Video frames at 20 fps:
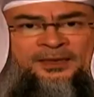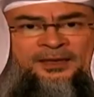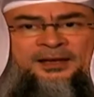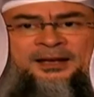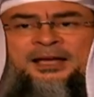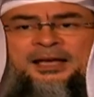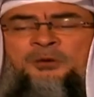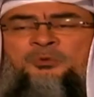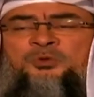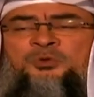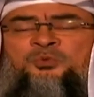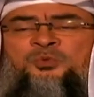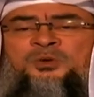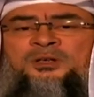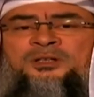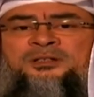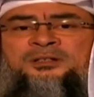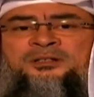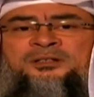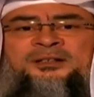And how would
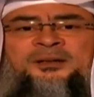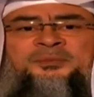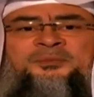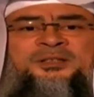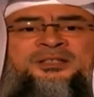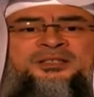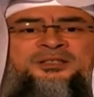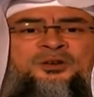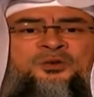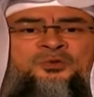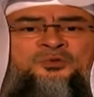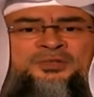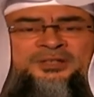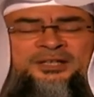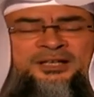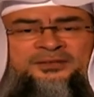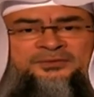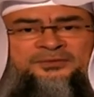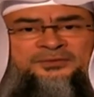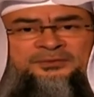one corrupt his own
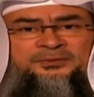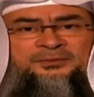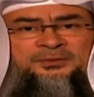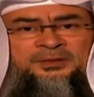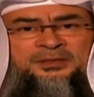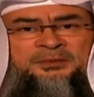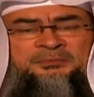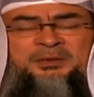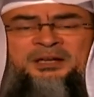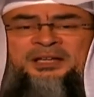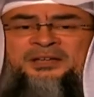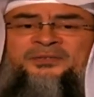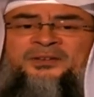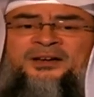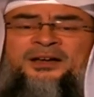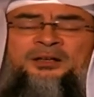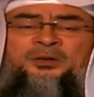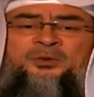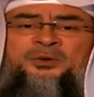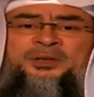self? By
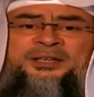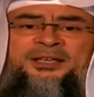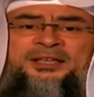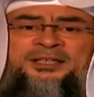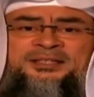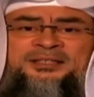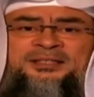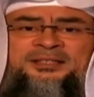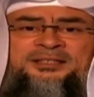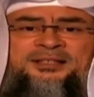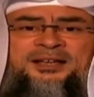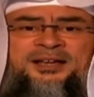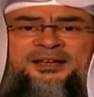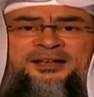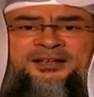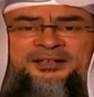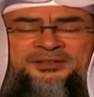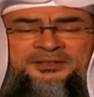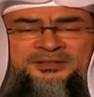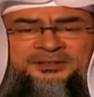following his
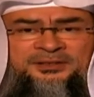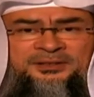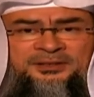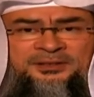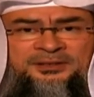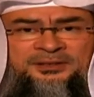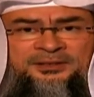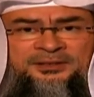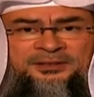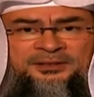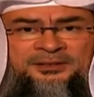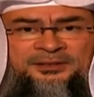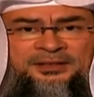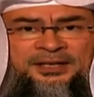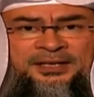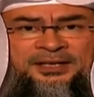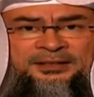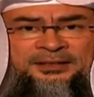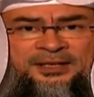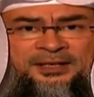desires and